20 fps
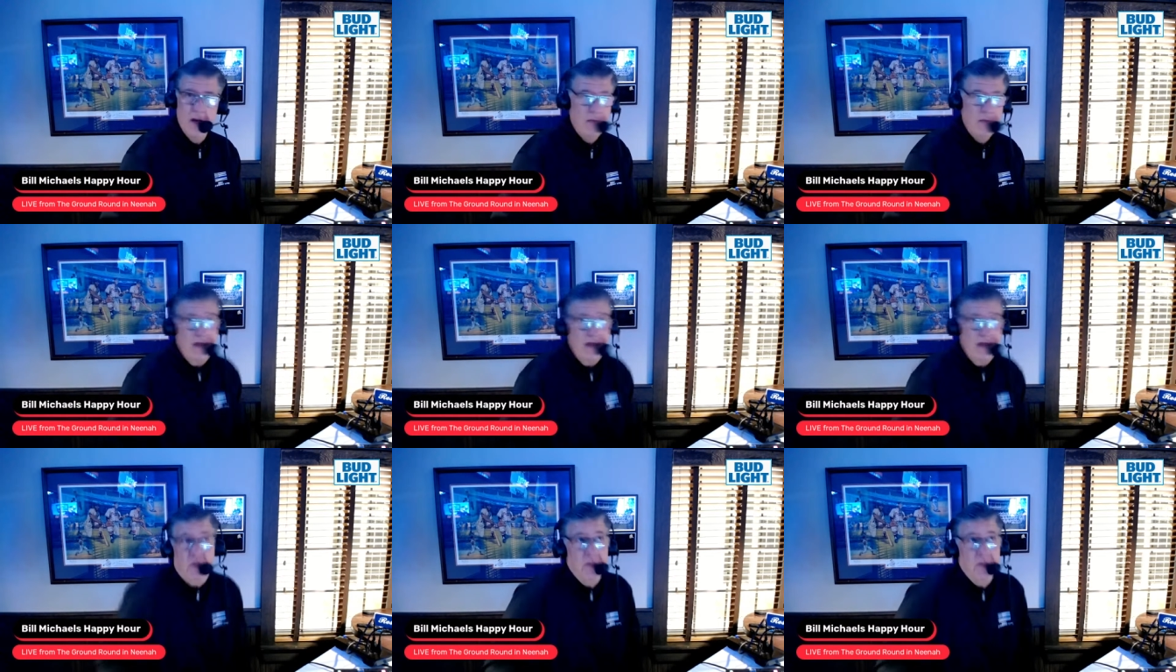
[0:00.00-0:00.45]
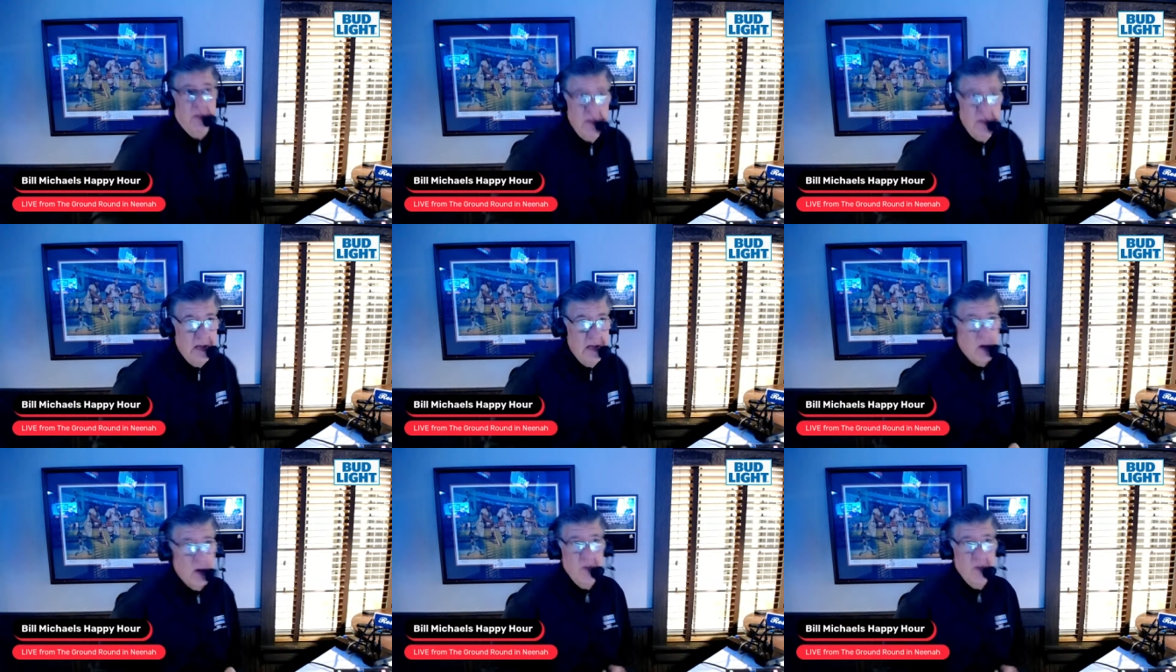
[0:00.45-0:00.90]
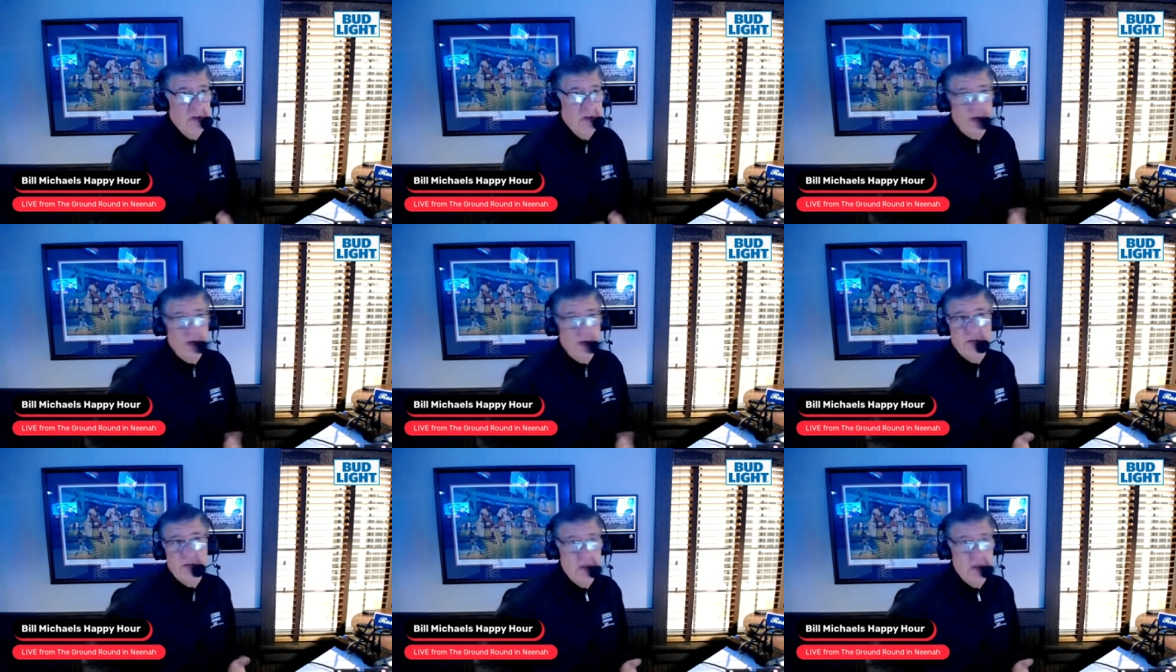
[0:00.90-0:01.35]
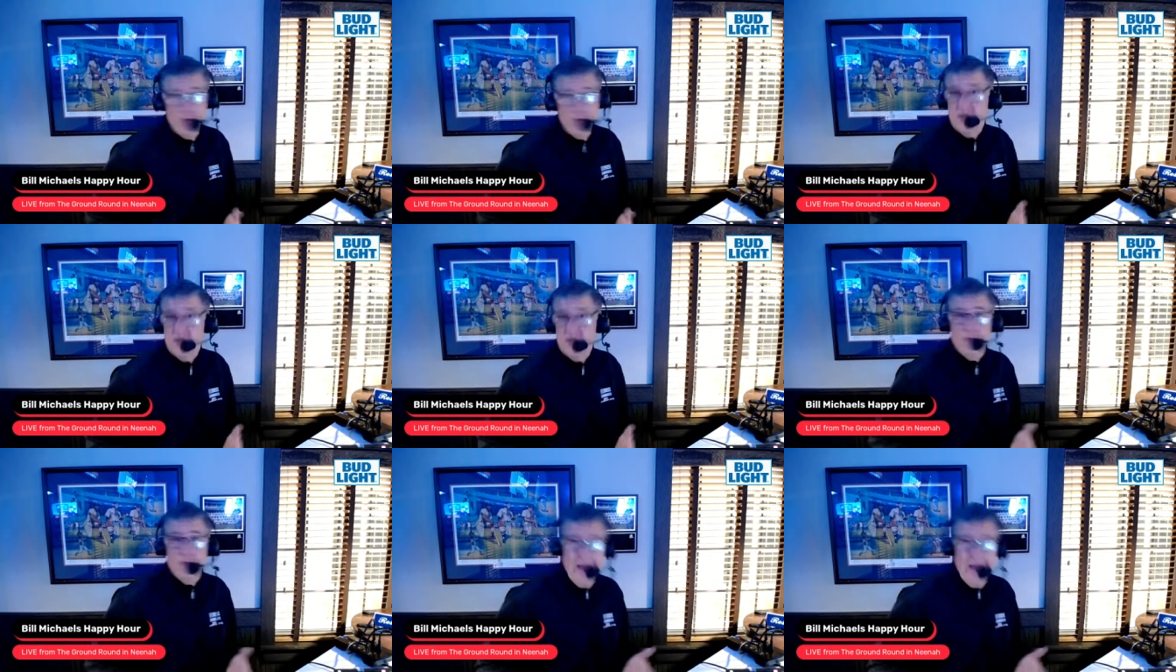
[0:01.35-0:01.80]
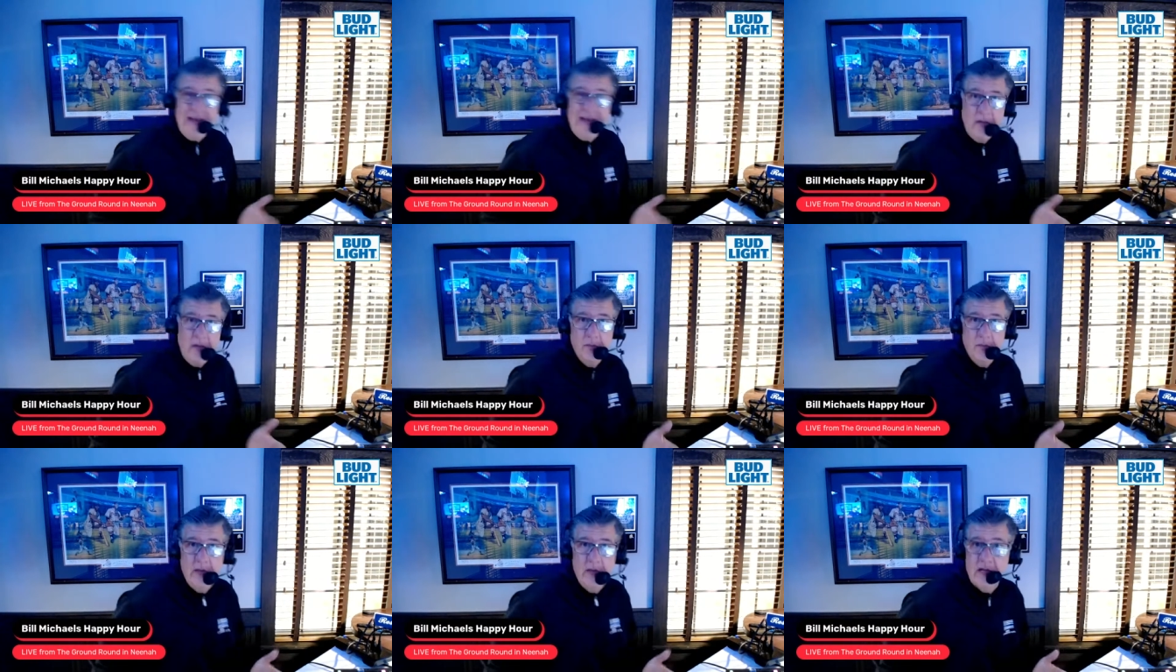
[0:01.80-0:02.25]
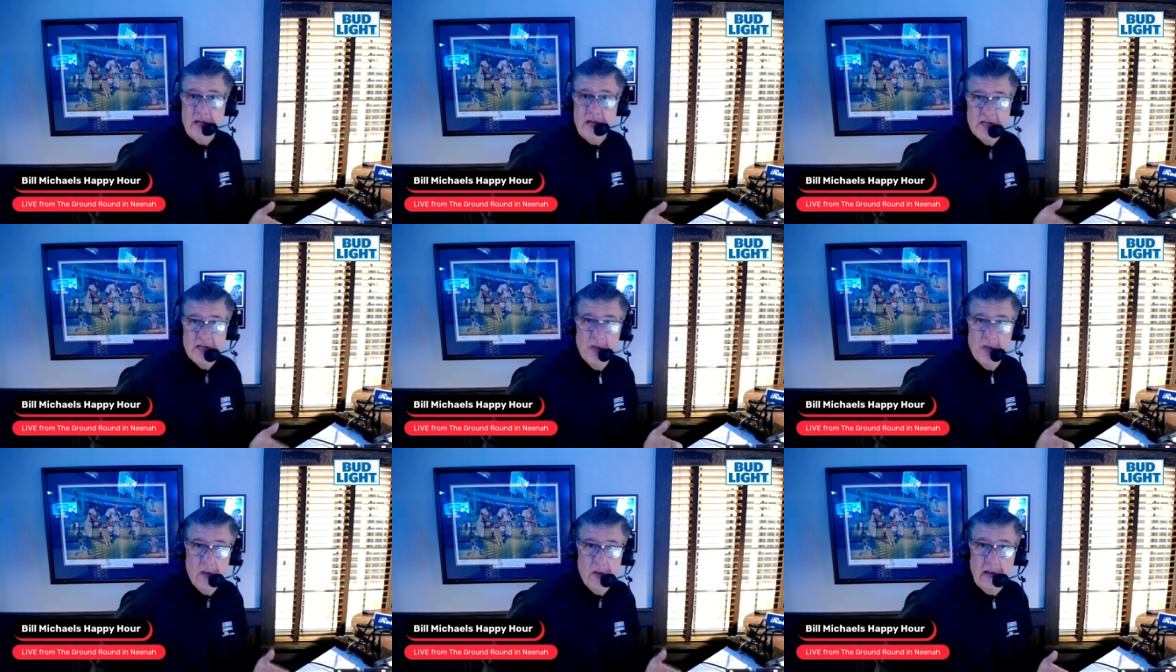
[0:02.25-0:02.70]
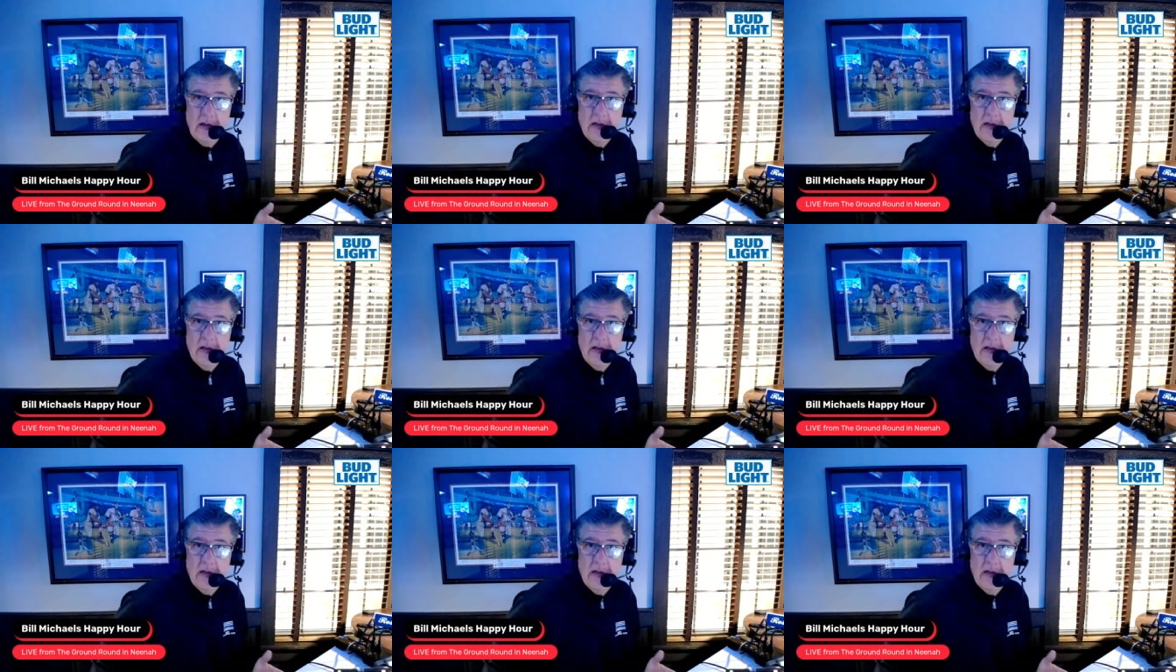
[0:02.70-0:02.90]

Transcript: I mean, that would have been the equivalent of, say, Richard Petty passing away